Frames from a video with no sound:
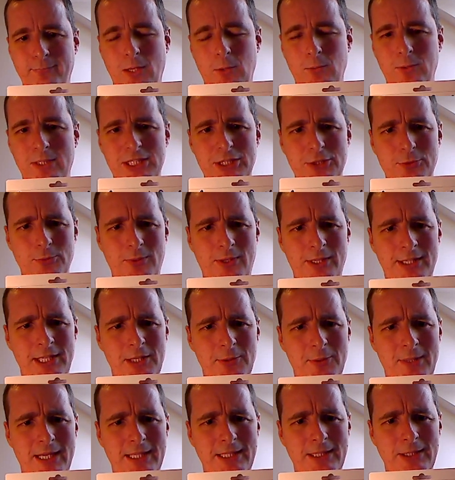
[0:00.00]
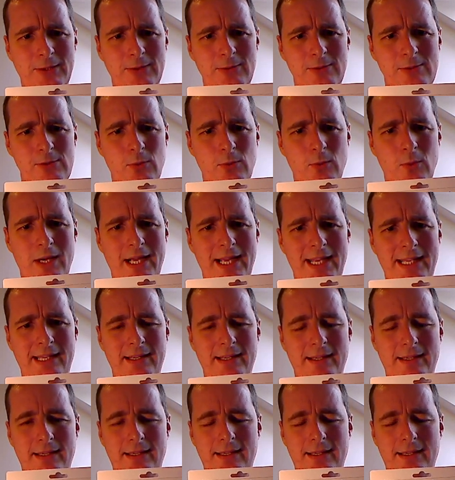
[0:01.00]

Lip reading: Which one do I use when?